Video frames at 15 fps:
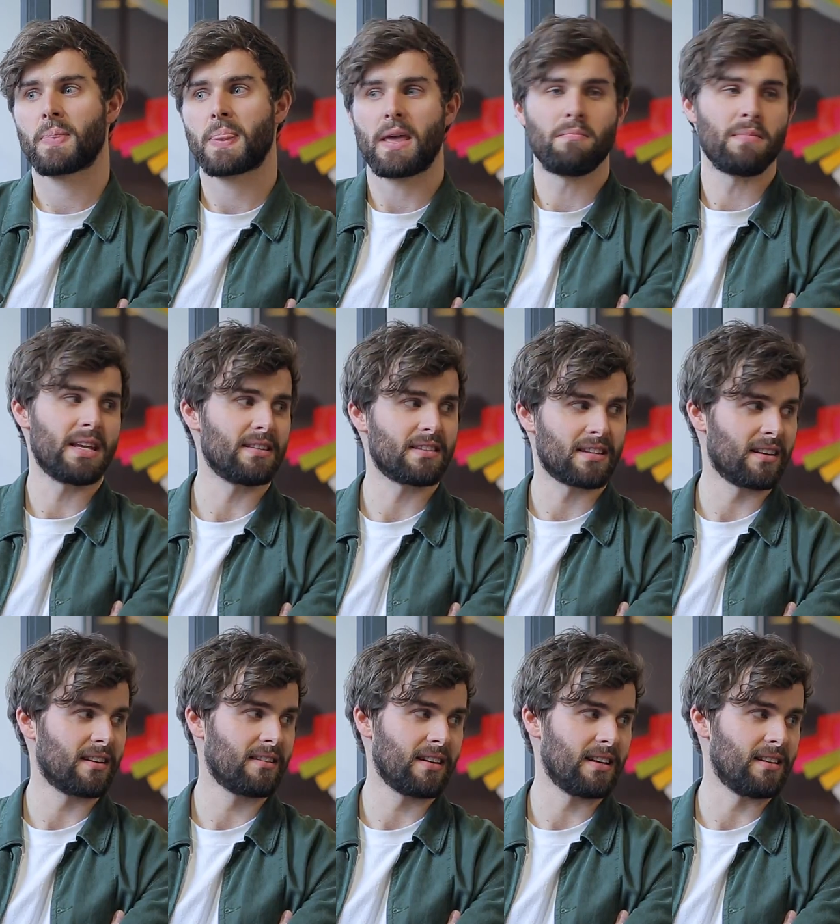It means
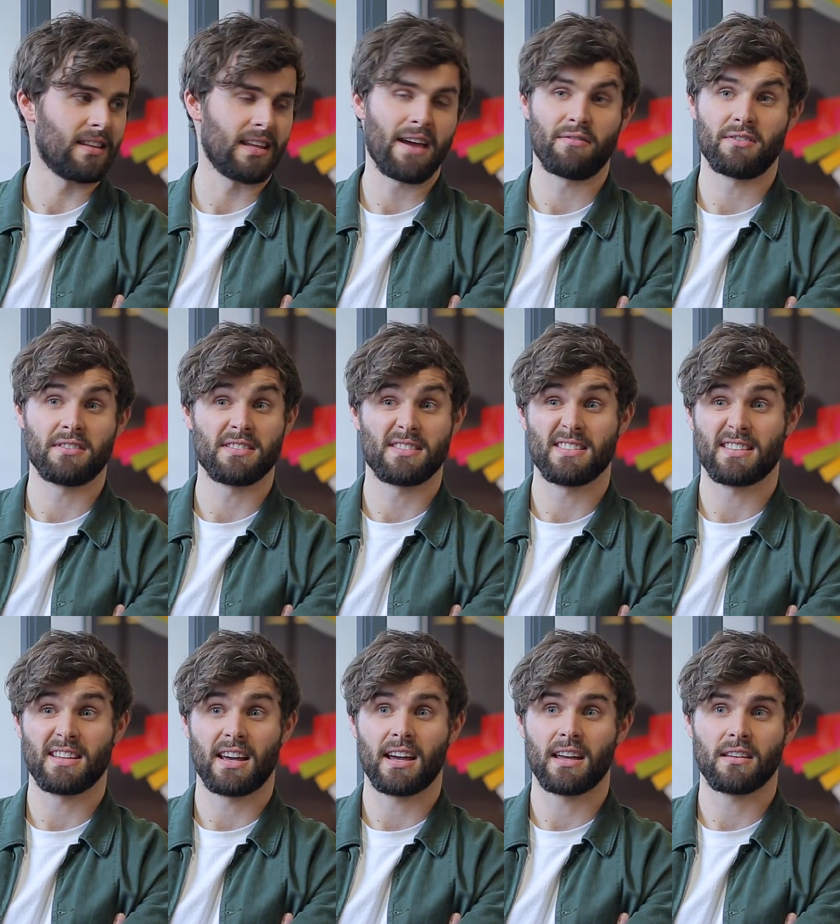that the evidence is
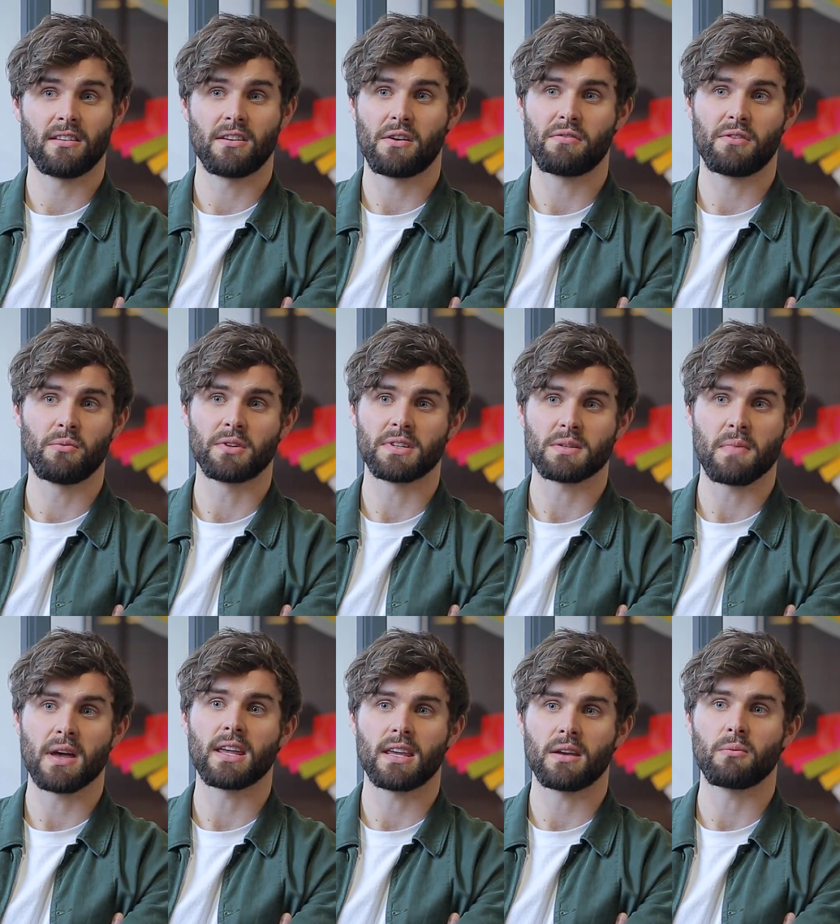there. You know, if you want to
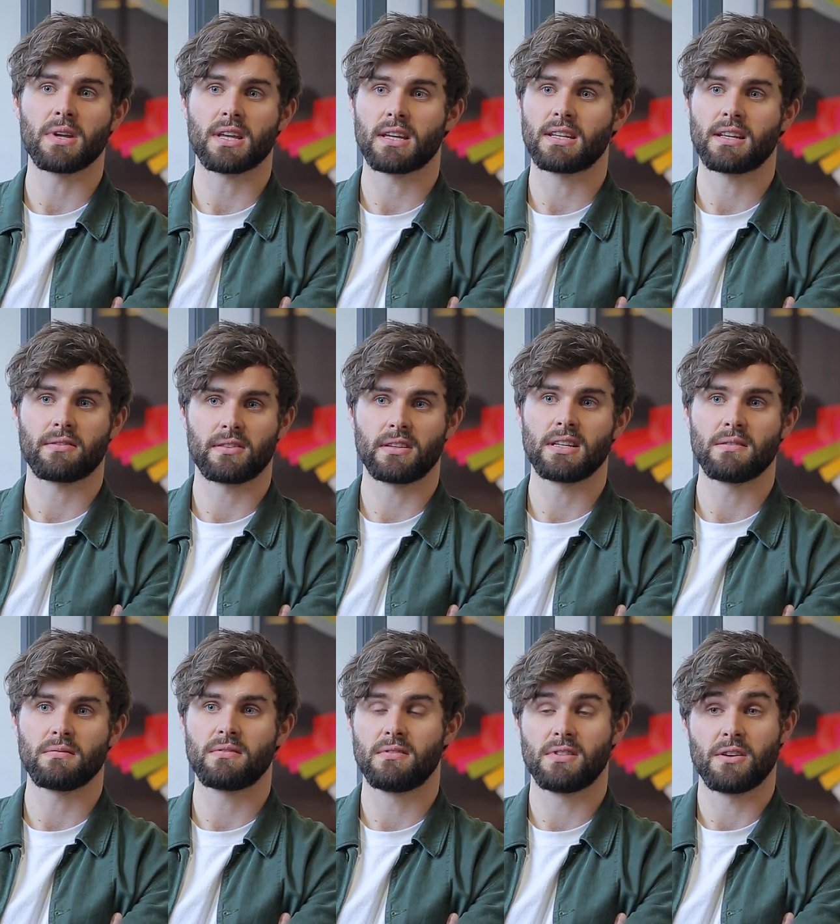make it, we can
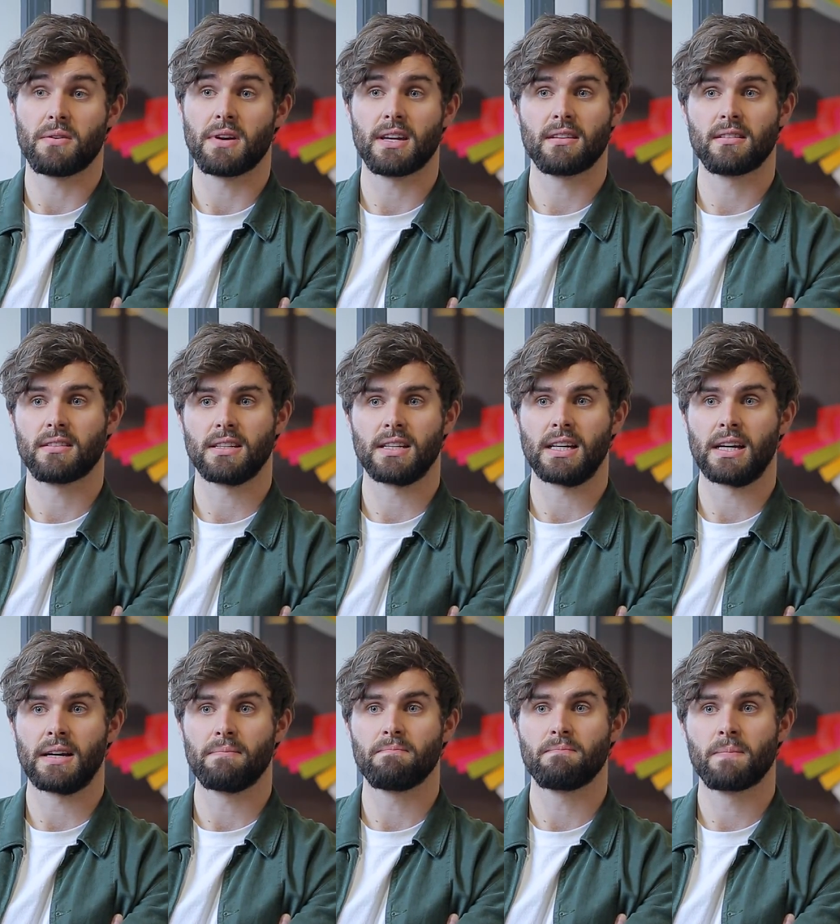definitely do it,
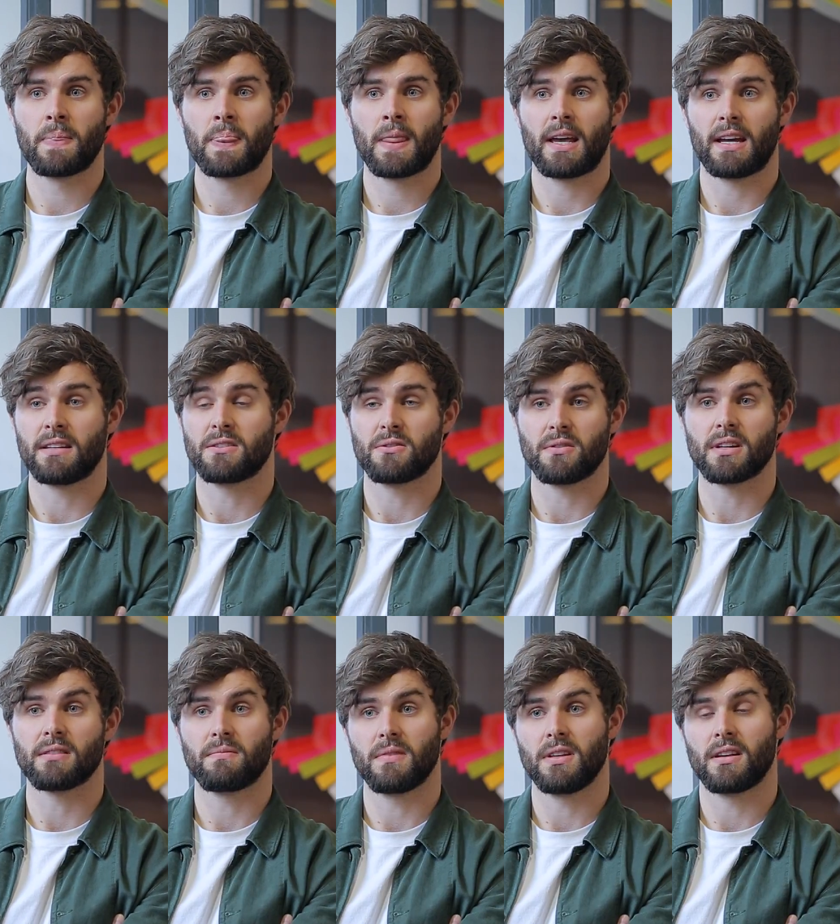and to
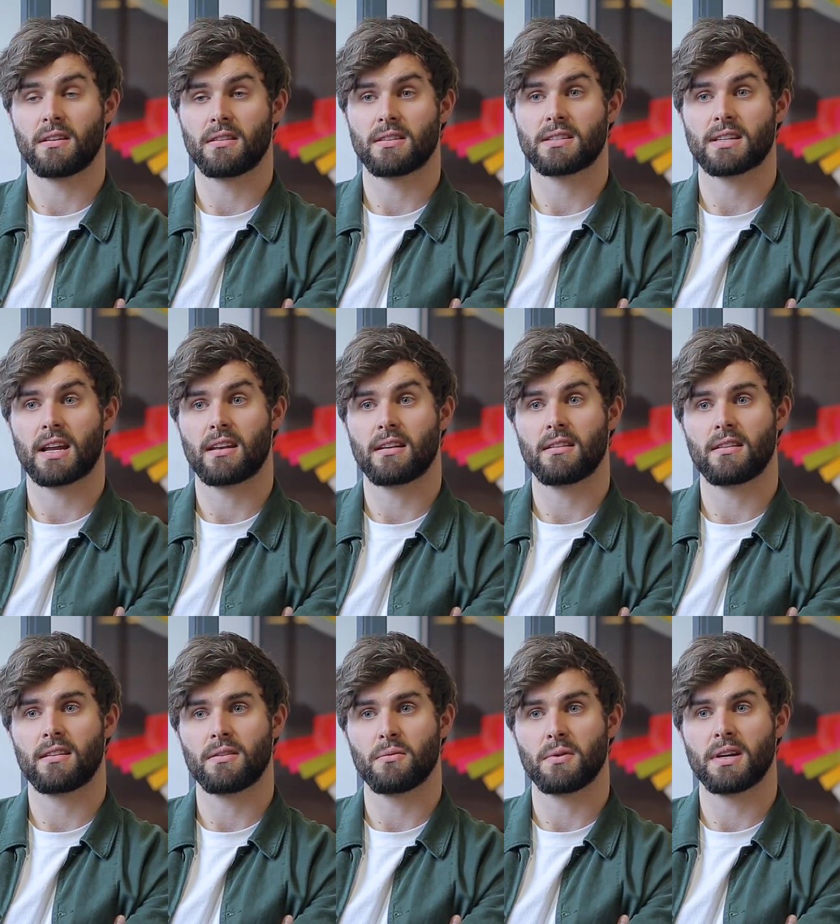a, you know, the
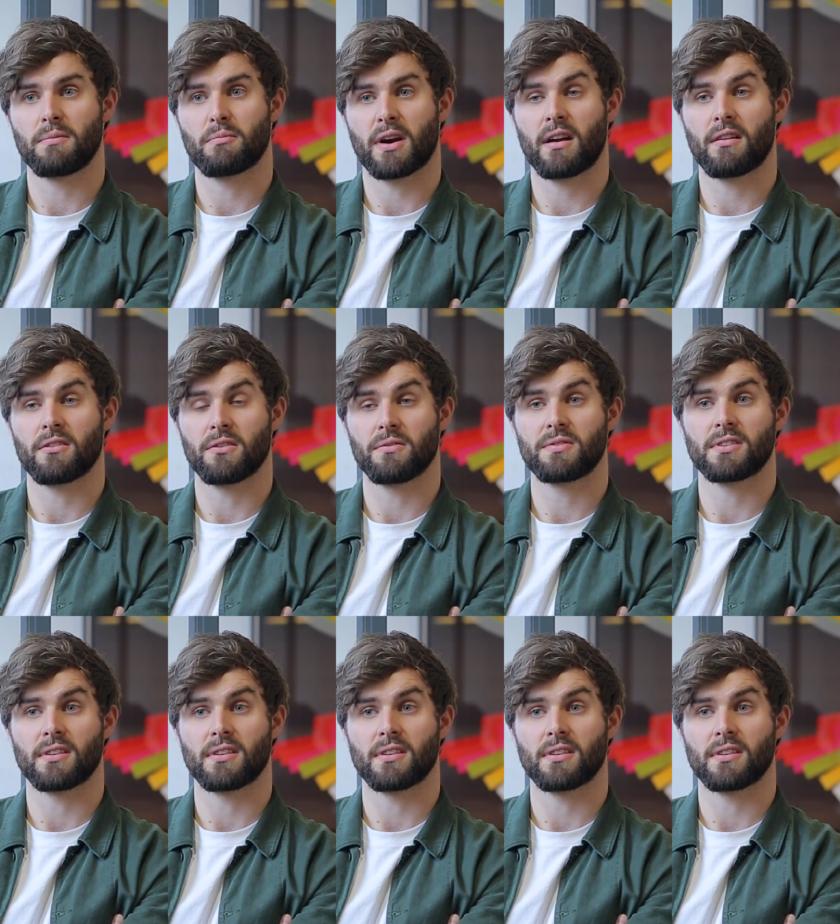standard that we're proud of.